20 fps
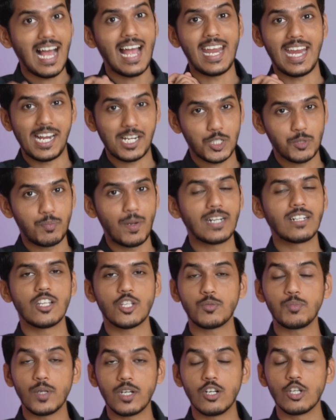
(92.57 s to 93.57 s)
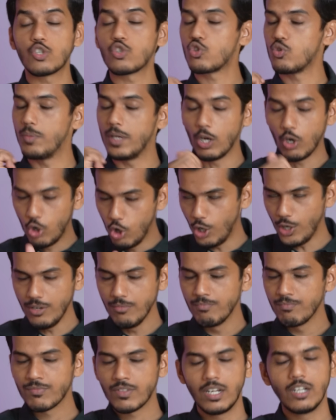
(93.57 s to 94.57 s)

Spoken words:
I expect the speakers to be good,